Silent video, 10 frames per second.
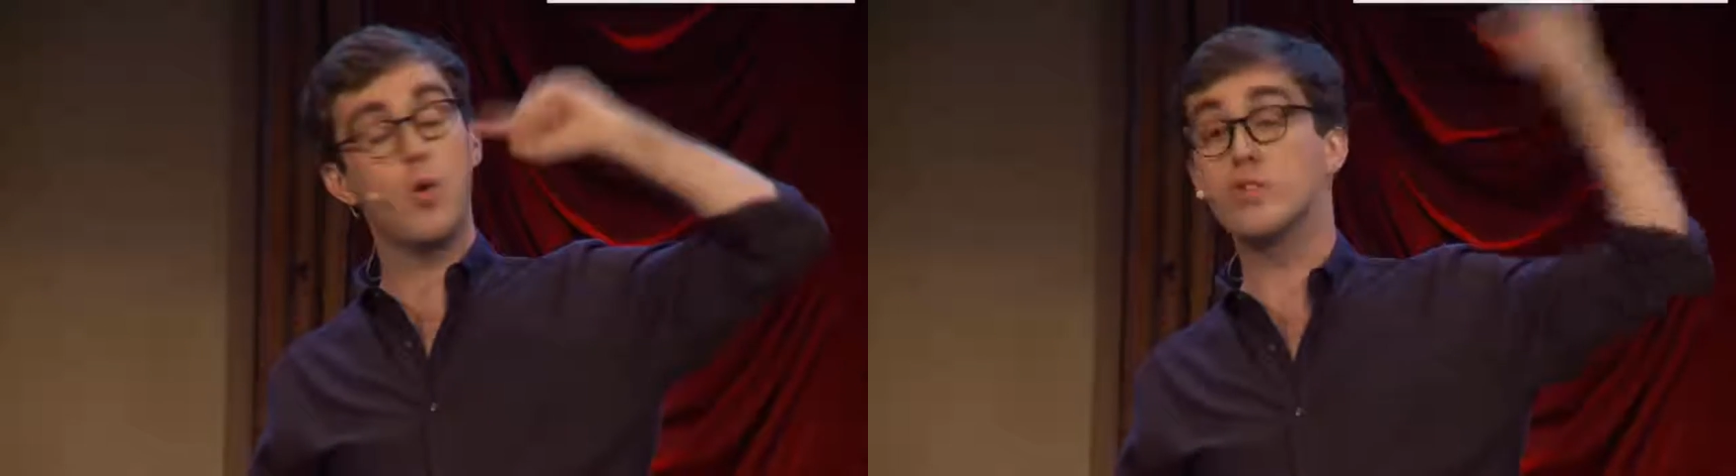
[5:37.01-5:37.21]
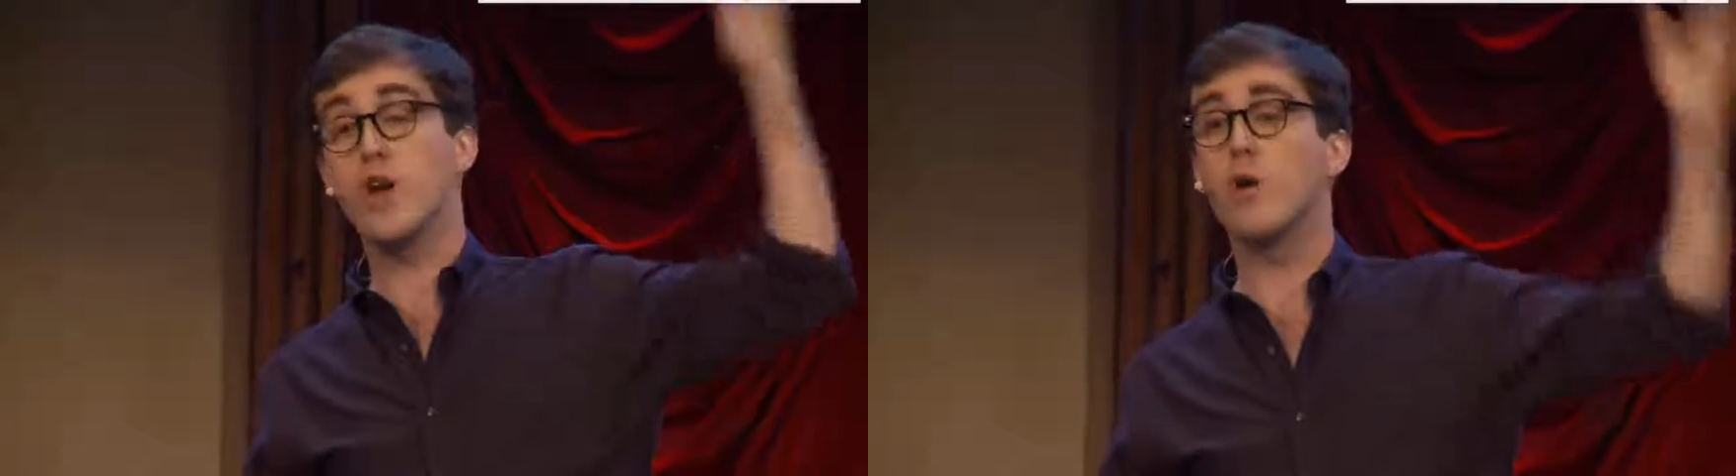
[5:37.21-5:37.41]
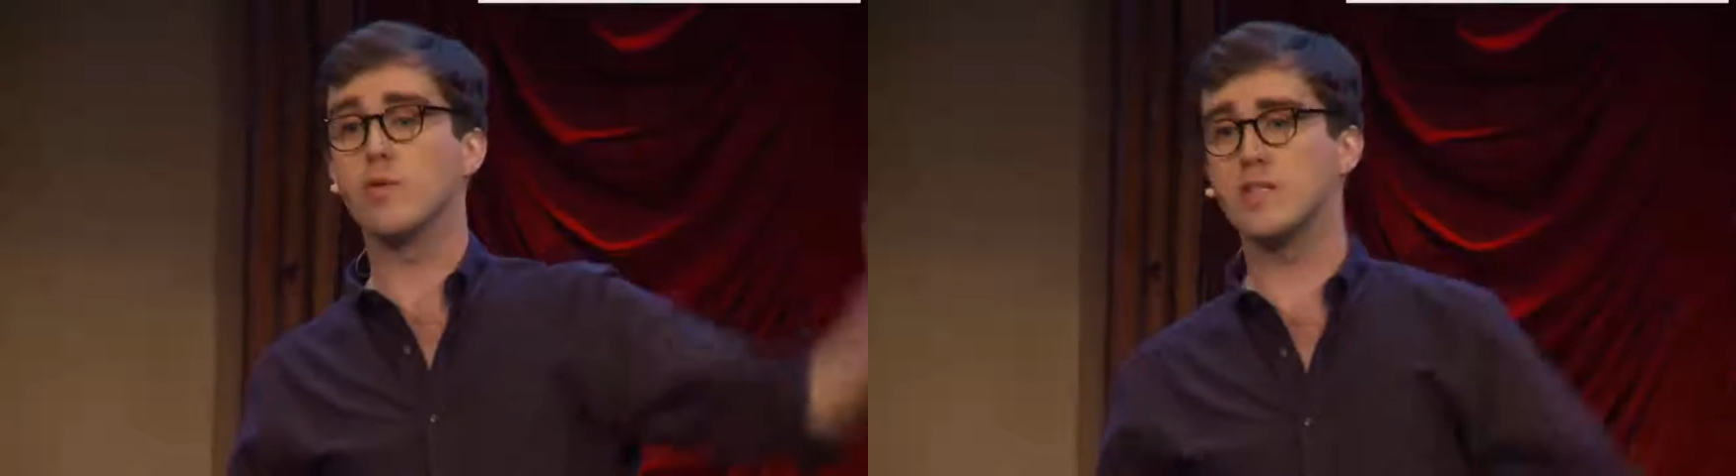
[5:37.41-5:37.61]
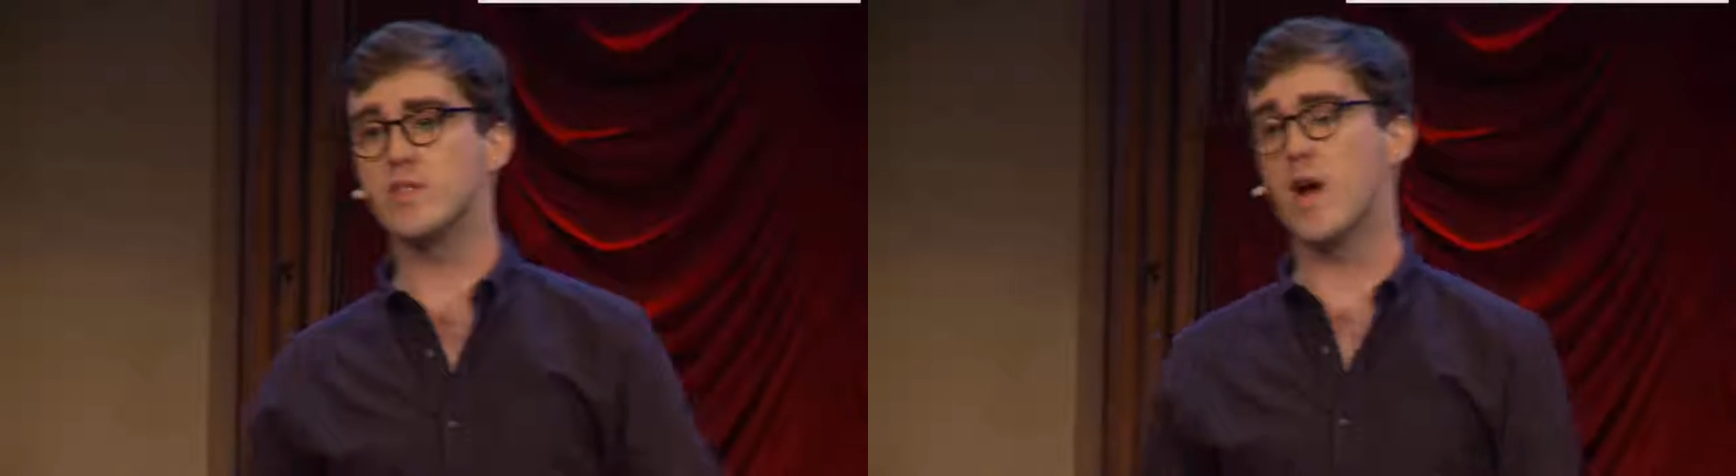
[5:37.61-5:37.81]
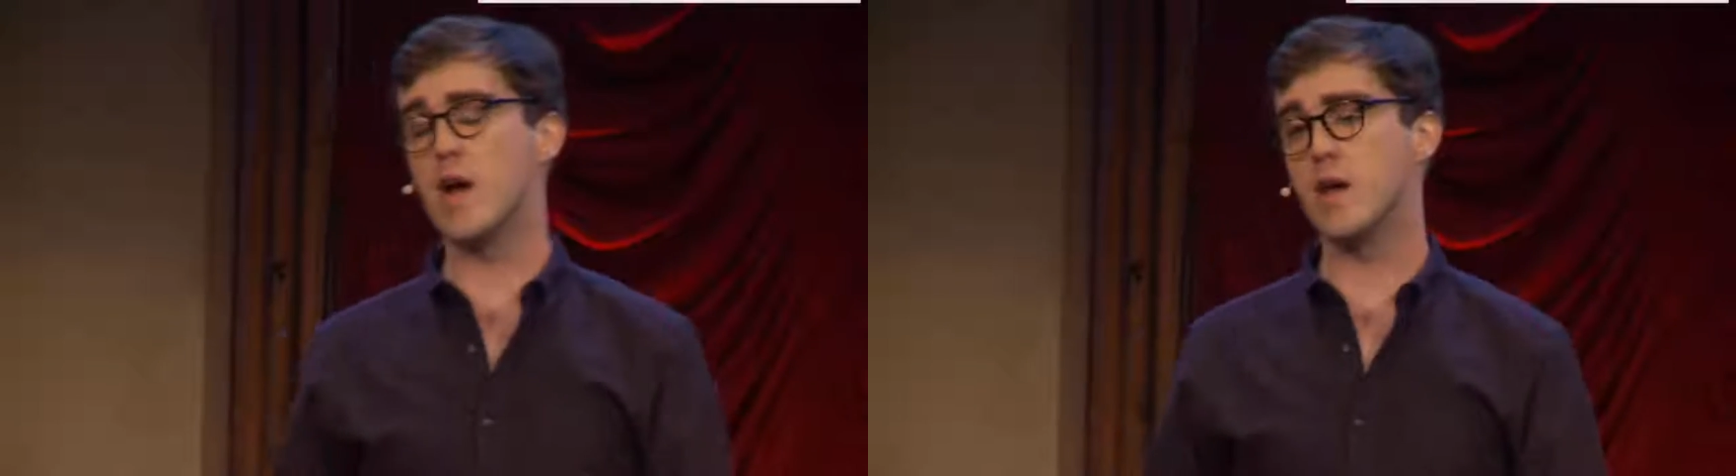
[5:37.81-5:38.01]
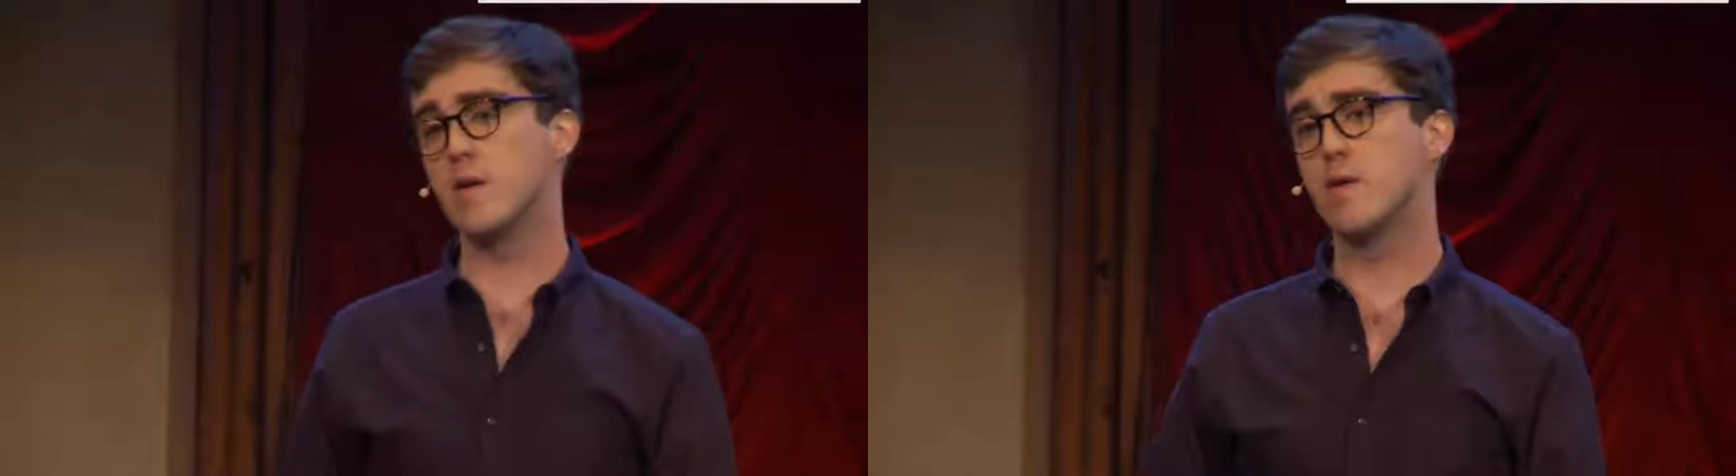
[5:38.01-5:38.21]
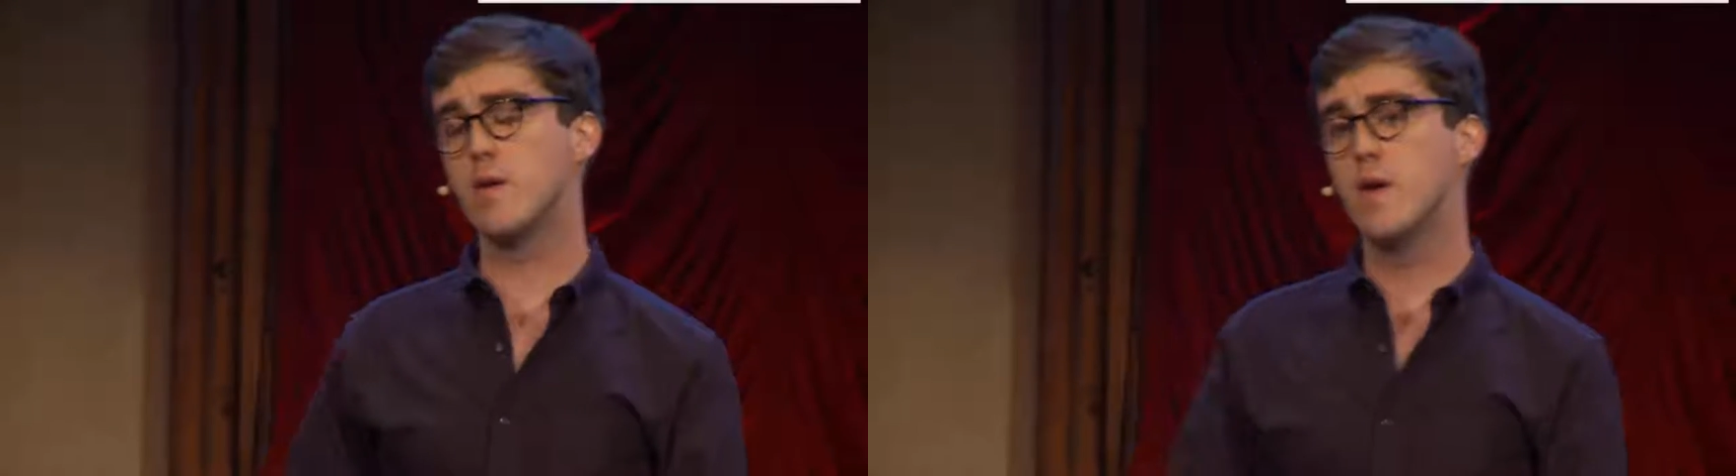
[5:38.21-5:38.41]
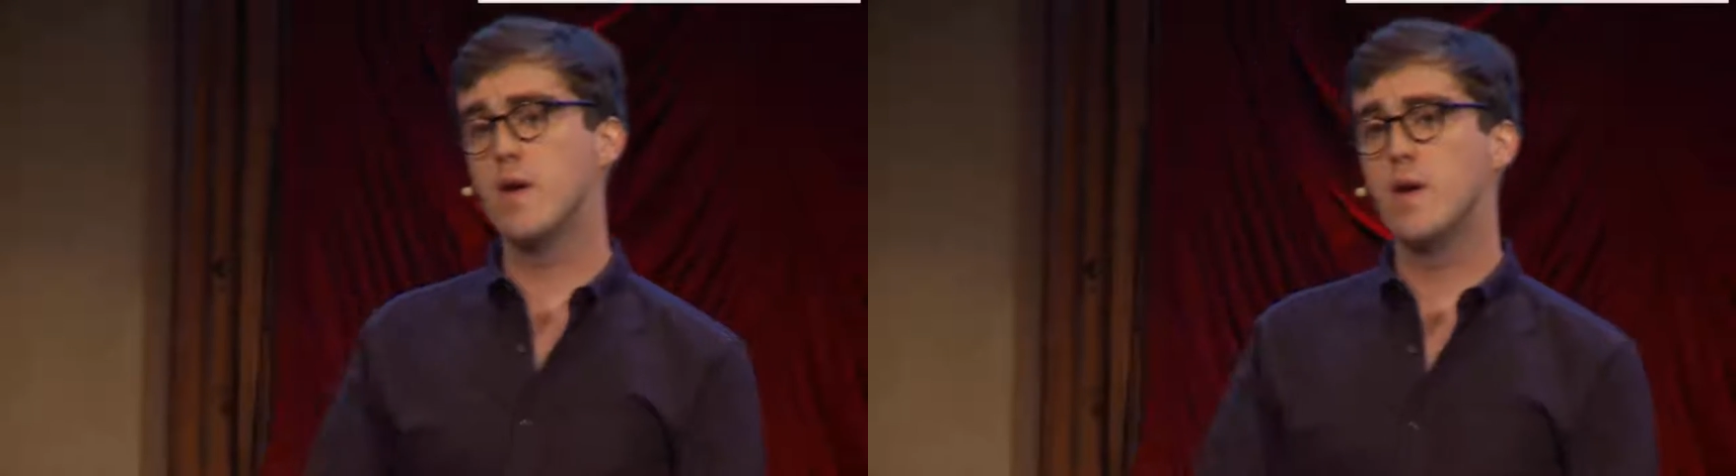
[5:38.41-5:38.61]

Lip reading: Or don't, that's fine.